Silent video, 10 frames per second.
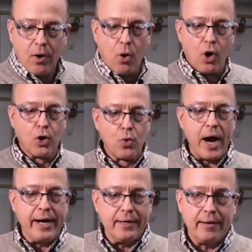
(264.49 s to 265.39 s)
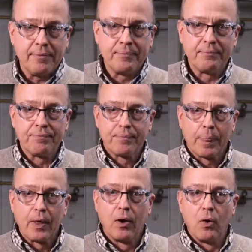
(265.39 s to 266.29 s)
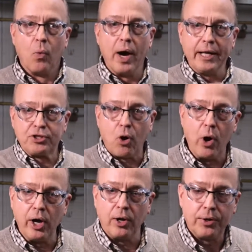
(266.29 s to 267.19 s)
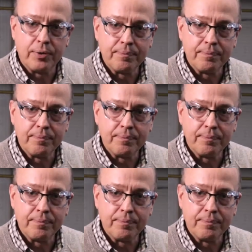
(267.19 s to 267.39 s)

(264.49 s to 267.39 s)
or right when it's coiled.